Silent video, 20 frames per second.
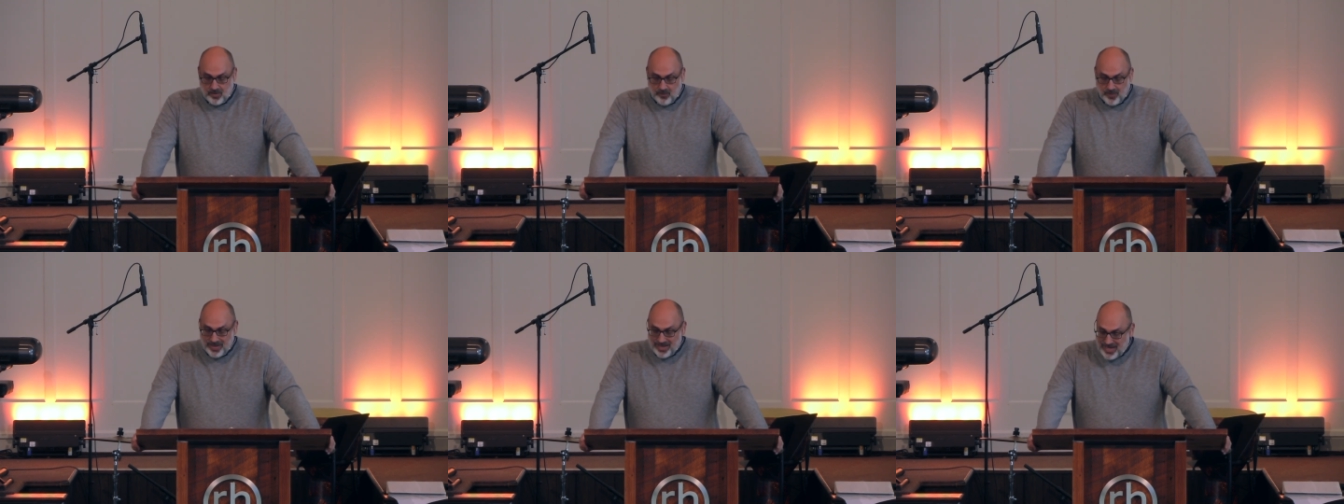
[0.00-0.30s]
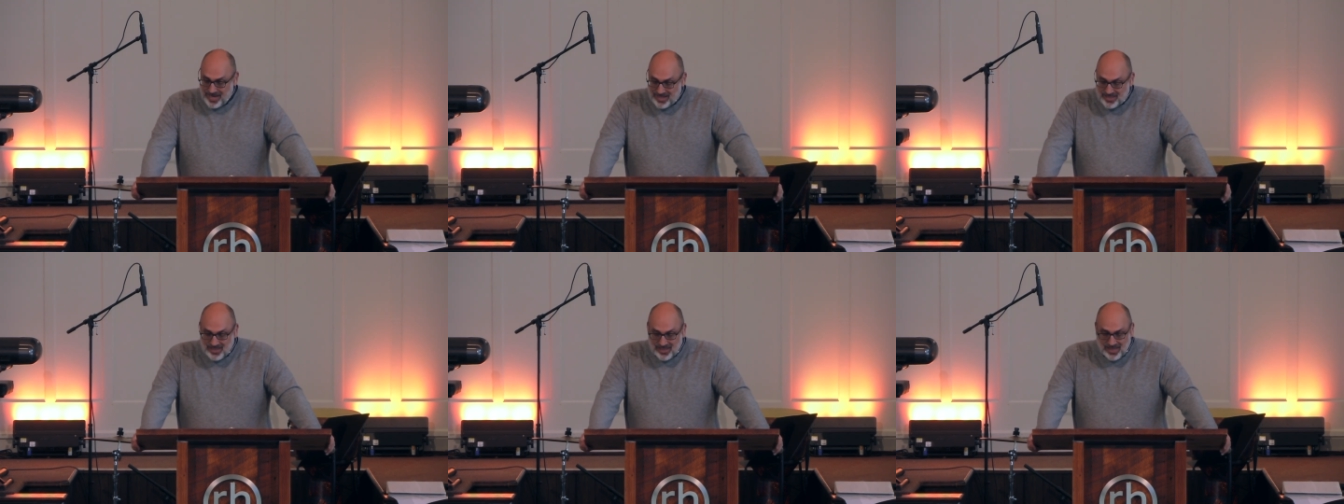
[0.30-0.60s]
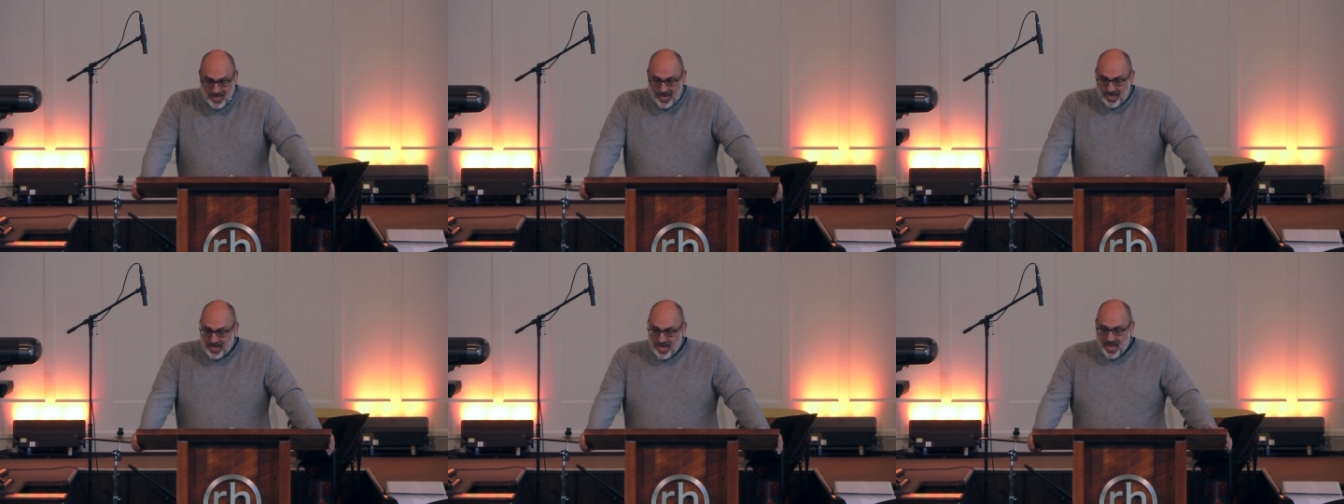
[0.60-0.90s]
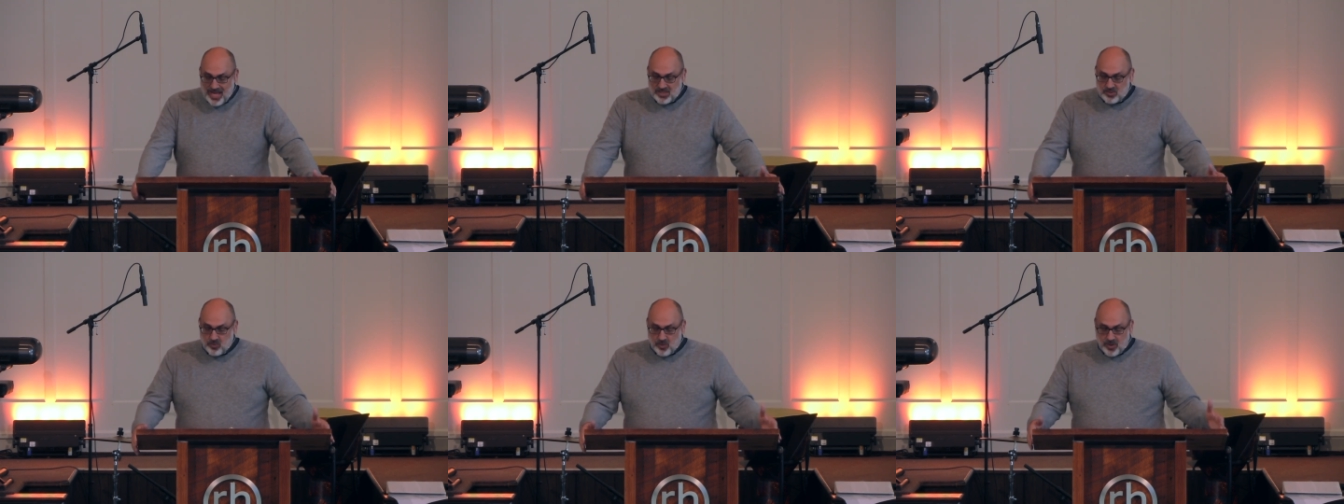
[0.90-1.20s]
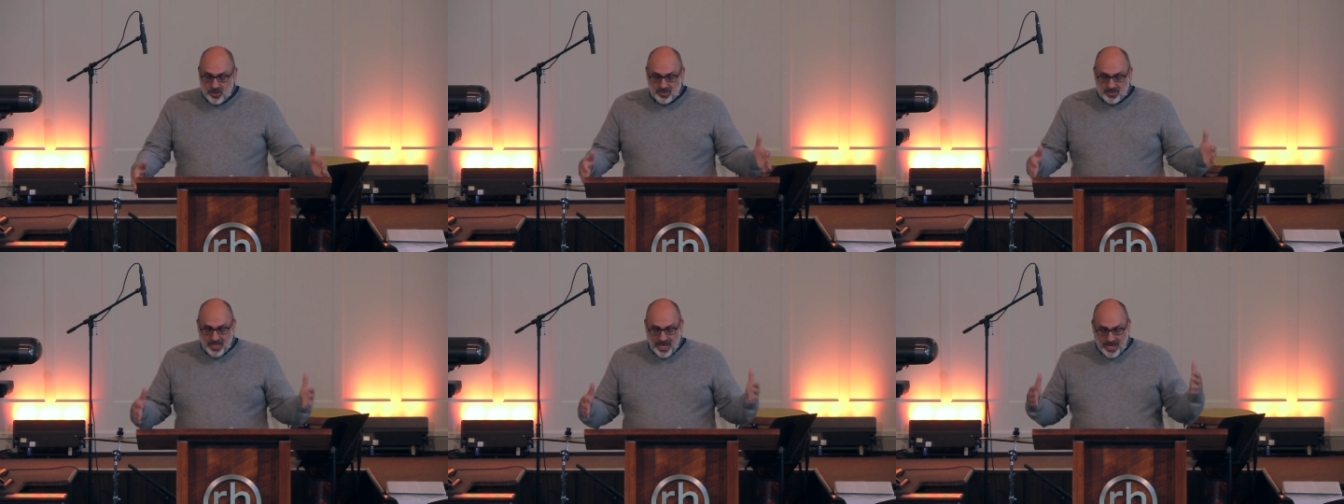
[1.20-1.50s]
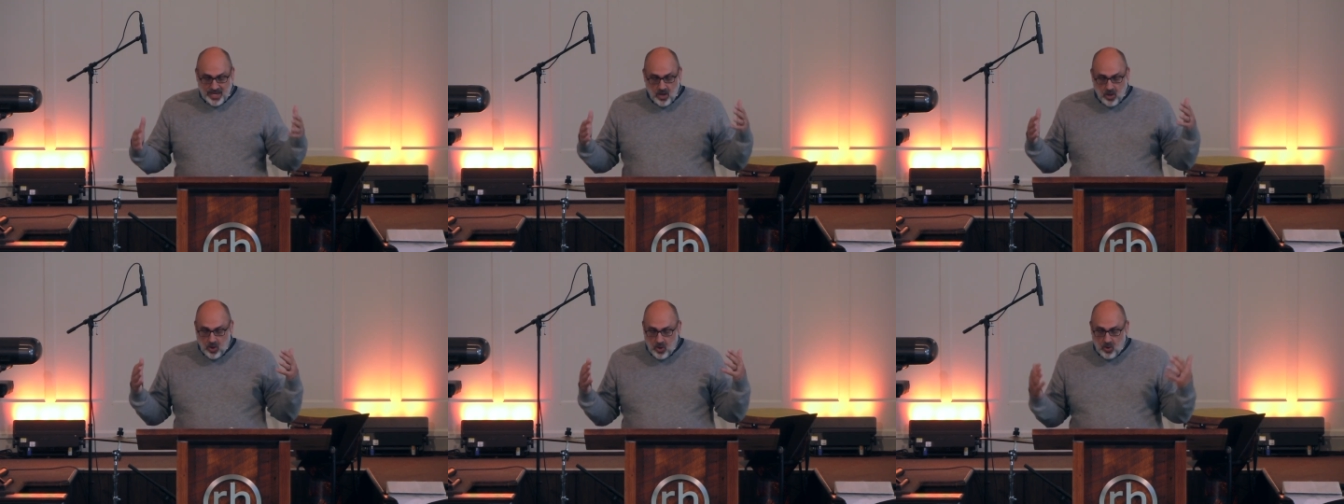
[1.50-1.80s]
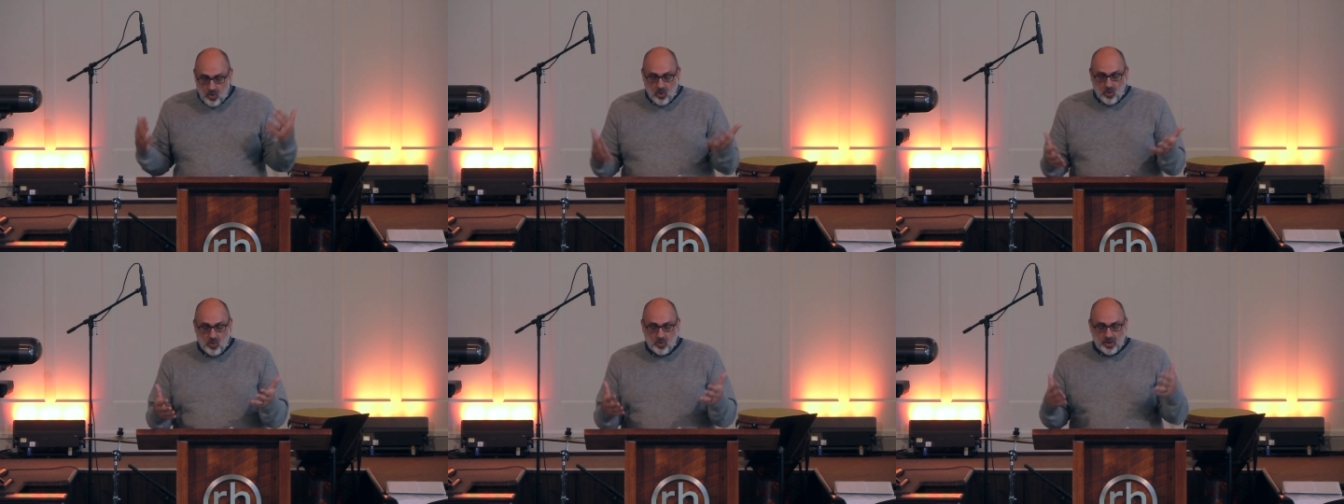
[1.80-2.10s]
We need to let God's word take
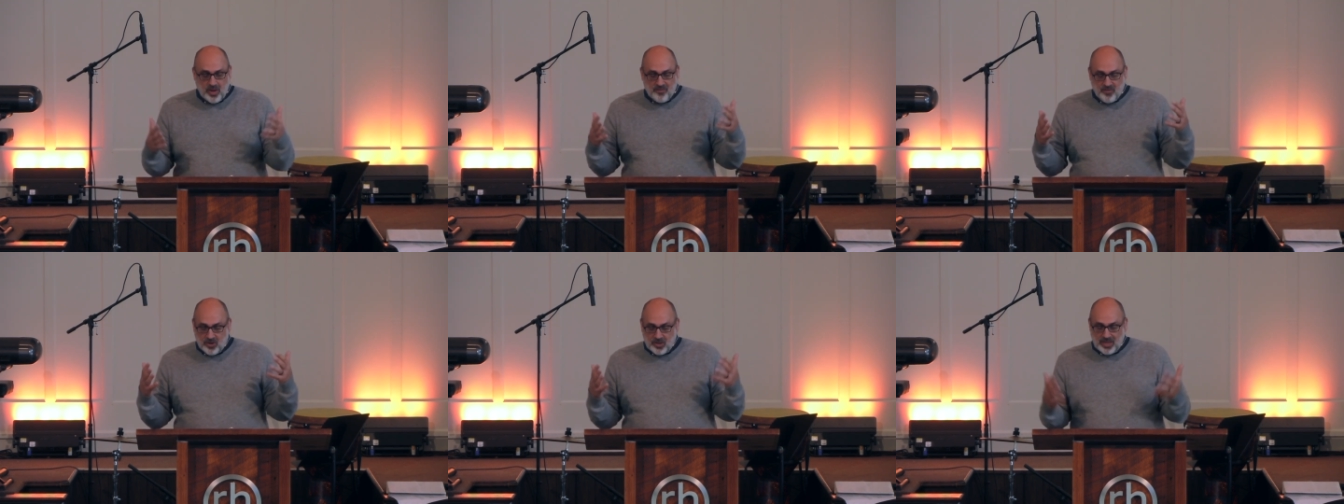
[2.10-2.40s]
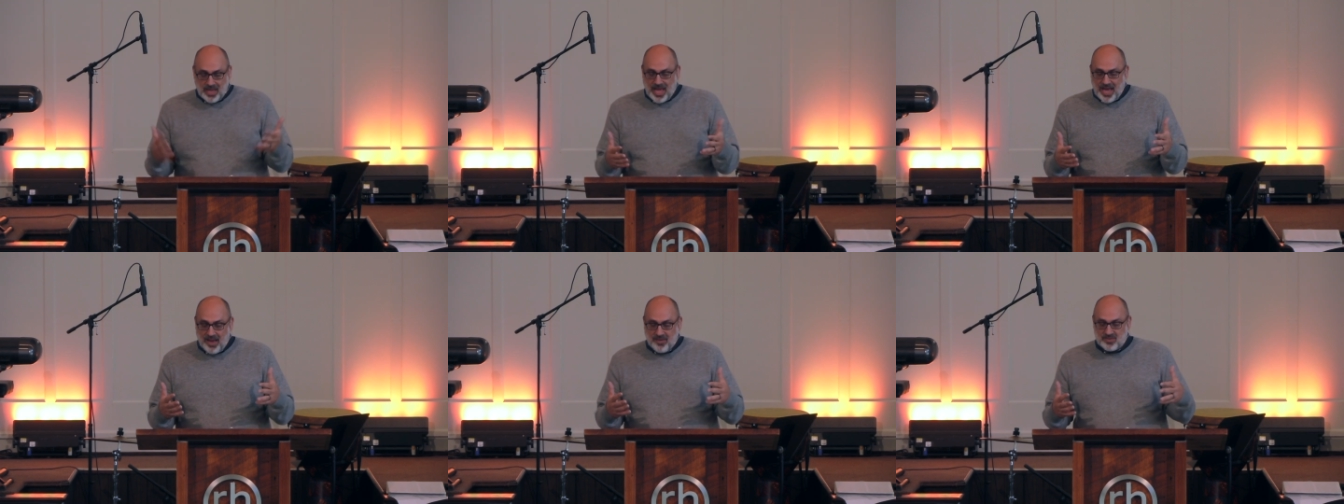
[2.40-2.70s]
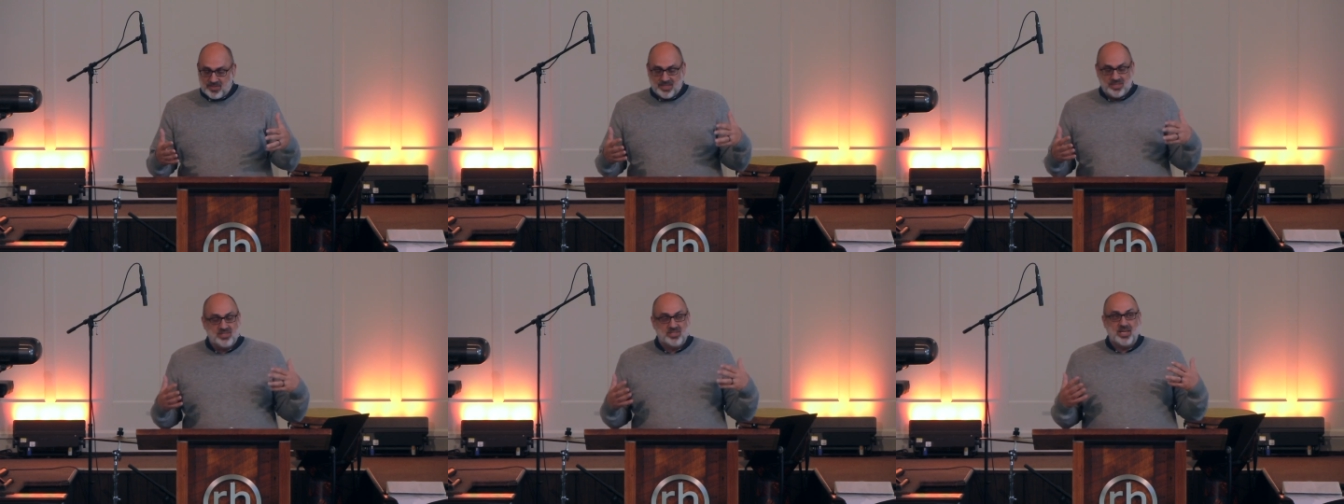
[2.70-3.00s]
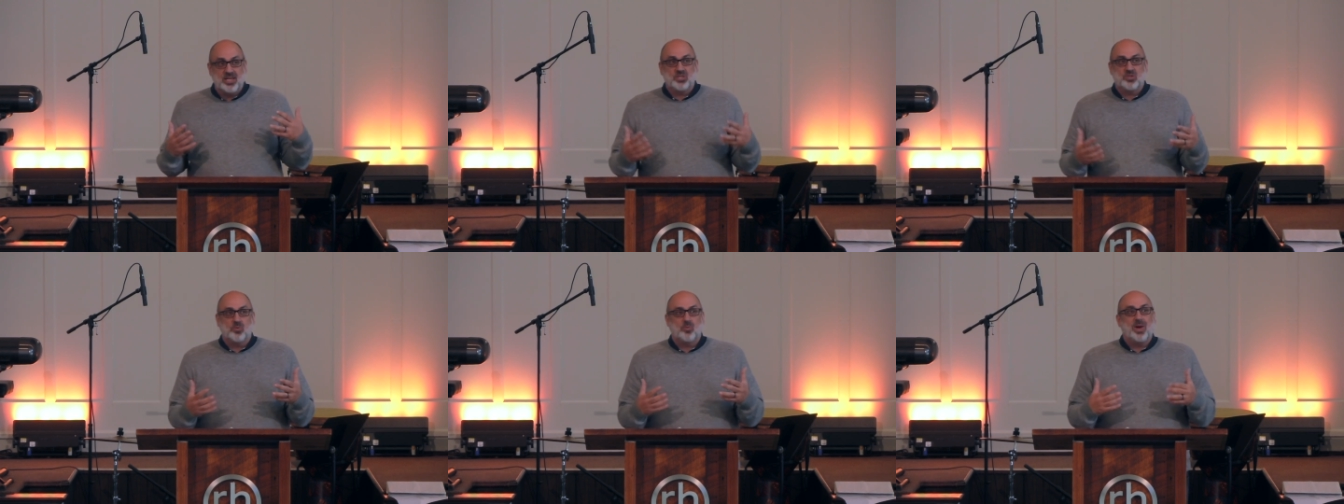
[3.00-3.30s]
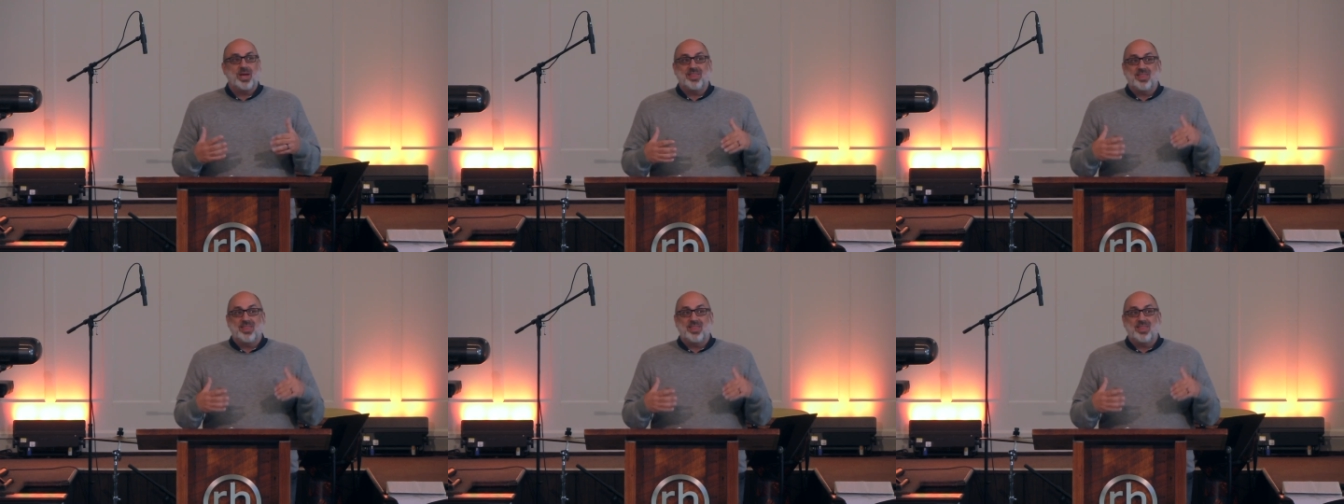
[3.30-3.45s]
hold of our lives in such a way